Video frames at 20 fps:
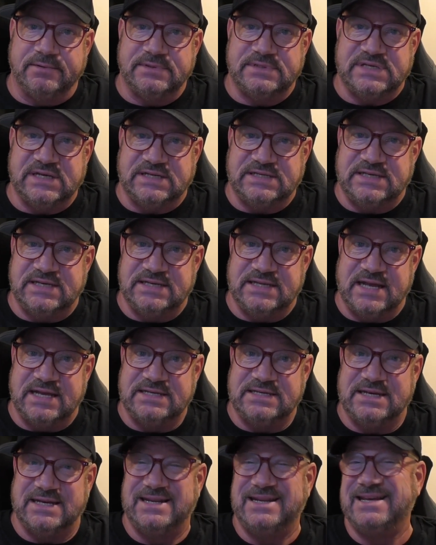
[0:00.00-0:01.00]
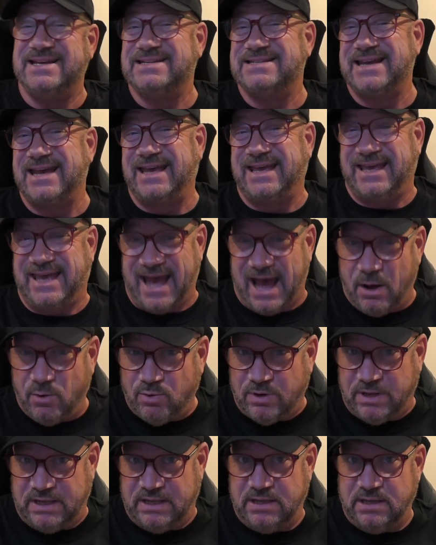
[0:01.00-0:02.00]
60 days in is a
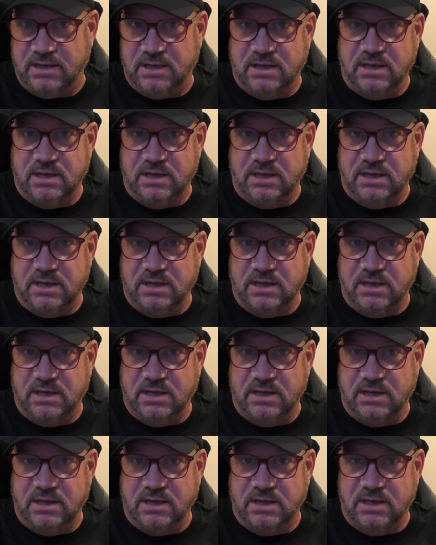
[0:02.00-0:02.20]
county.